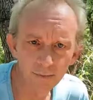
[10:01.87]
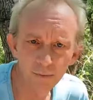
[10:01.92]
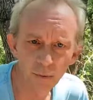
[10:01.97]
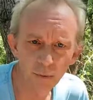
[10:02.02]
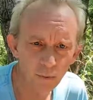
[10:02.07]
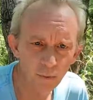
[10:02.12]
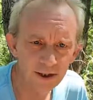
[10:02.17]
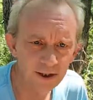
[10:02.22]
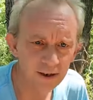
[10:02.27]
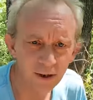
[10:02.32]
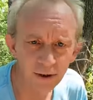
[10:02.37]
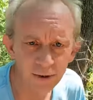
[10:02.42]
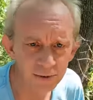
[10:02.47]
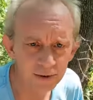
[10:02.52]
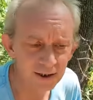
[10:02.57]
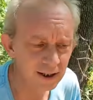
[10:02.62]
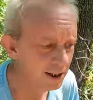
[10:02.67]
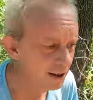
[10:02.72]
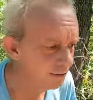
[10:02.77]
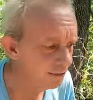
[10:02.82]
up the
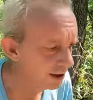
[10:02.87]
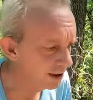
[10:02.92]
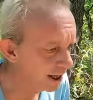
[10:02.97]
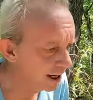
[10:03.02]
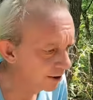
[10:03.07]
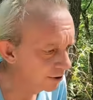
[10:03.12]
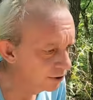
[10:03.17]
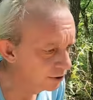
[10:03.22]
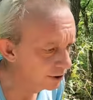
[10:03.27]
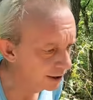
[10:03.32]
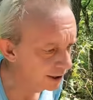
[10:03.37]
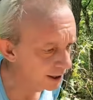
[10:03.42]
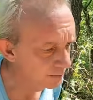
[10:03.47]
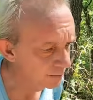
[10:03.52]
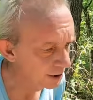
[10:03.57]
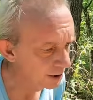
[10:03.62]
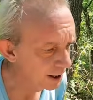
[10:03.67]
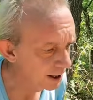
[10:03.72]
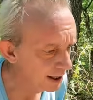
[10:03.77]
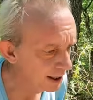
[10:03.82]
windows, did everything I could to
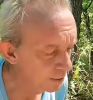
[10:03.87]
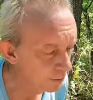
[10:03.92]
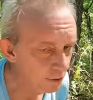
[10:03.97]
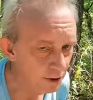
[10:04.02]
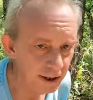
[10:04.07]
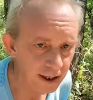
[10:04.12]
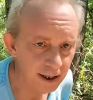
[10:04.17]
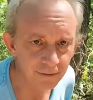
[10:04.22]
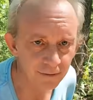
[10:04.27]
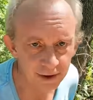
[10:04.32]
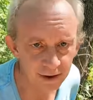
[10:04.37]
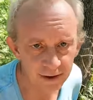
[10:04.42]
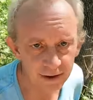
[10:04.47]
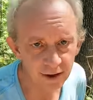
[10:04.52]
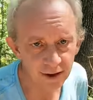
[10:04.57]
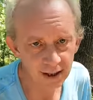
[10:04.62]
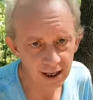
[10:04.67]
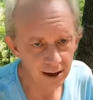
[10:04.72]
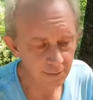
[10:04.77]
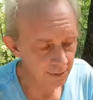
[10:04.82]
keep the guy out. Well, he
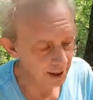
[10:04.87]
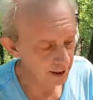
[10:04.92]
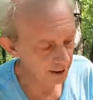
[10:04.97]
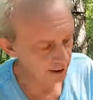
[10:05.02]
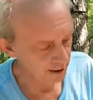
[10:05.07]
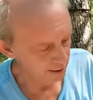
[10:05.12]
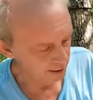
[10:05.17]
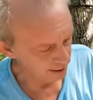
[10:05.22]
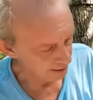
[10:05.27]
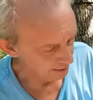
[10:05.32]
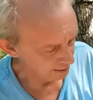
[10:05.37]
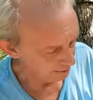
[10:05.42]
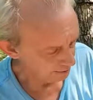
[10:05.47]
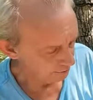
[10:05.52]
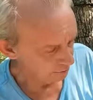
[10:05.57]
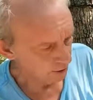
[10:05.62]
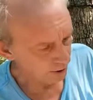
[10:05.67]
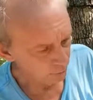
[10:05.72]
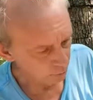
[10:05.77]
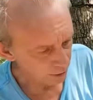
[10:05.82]
eventually got back in
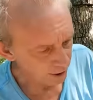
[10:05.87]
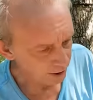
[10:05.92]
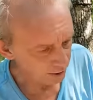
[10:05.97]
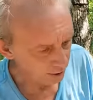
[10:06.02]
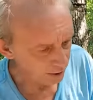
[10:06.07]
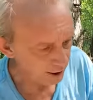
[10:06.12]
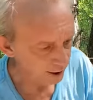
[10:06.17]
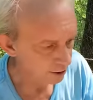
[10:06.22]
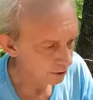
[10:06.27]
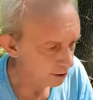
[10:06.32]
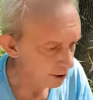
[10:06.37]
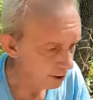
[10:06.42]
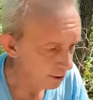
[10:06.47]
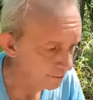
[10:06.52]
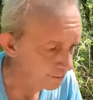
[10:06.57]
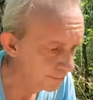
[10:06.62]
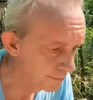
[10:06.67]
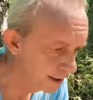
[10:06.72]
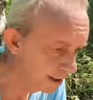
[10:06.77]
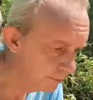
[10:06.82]
a week later
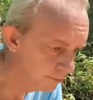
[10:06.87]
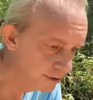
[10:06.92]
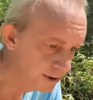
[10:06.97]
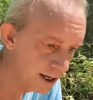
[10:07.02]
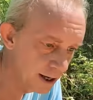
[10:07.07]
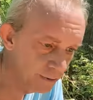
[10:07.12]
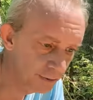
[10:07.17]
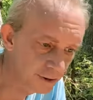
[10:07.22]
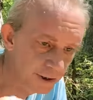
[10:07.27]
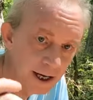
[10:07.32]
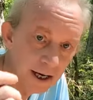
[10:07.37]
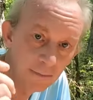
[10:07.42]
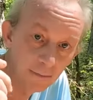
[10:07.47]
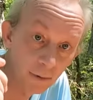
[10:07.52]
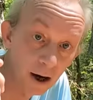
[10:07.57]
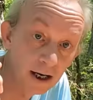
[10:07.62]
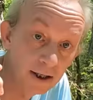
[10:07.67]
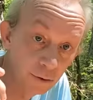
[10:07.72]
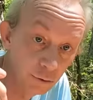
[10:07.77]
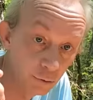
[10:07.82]
and was able to take
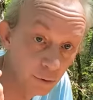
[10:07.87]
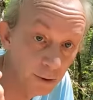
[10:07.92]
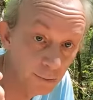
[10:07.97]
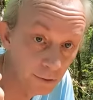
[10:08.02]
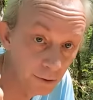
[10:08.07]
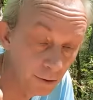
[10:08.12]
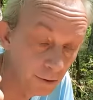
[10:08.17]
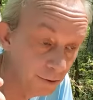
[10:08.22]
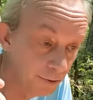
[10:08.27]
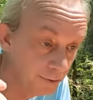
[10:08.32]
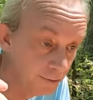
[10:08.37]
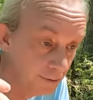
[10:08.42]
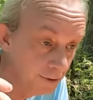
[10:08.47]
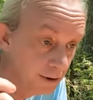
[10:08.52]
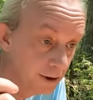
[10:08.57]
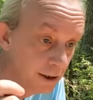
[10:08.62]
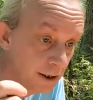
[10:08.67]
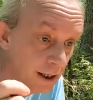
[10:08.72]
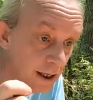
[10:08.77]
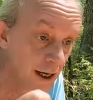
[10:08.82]
my Dremel
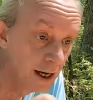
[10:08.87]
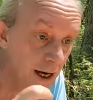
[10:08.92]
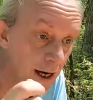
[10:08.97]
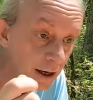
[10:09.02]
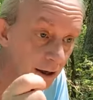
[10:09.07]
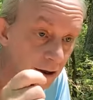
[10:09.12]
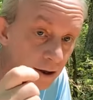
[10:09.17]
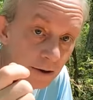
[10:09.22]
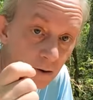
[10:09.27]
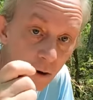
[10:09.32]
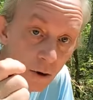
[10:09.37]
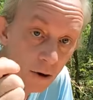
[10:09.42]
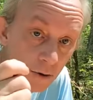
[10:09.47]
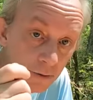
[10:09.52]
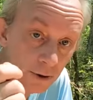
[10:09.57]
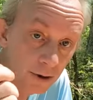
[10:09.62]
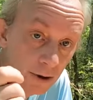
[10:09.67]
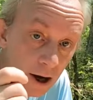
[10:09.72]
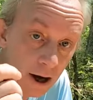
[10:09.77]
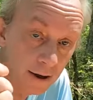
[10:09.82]
and cut
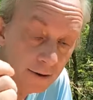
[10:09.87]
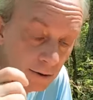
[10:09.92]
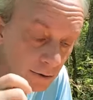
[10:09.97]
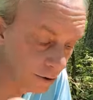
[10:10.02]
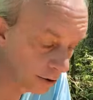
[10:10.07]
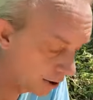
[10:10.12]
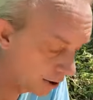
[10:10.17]
all the locks